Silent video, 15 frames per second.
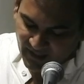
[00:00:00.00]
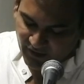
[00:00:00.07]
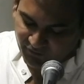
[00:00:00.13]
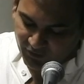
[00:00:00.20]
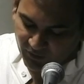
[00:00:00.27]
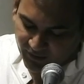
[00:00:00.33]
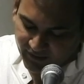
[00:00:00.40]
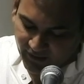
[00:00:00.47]

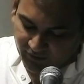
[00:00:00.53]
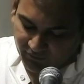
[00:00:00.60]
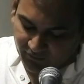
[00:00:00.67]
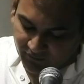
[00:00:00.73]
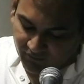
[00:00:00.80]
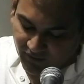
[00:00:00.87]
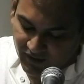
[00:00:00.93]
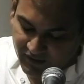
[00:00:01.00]
If you look at
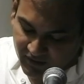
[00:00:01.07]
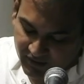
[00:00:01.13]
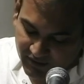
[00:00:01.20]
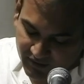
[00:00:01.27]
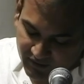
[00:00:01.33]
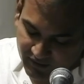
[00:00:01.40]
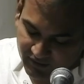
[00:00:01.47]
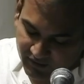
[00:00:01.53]

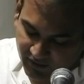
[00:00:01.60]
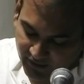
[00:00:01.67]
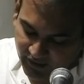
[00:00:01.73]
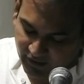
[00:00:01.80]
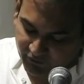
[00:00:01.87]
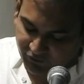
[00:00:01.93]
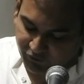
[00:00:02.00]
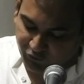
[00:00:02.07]
verses
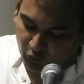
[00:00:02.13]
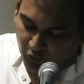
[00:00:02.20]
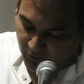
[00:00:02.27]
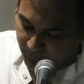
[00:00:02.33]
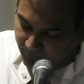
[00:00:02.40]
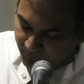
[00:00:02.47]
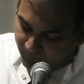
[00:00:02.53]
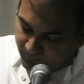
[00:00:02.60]
3 and 4,
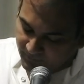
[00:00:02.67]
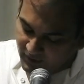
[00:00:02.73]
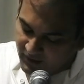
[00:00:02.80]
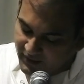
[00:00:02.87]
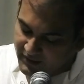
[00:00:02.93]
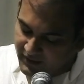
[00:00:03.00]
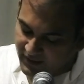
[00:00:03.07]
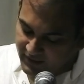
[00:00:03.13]

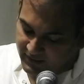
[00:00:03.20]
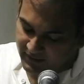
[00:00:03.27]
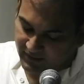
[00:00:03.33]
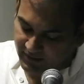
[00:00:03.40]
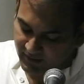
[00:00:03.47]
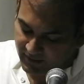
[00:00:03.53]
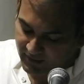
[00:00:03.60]
it says,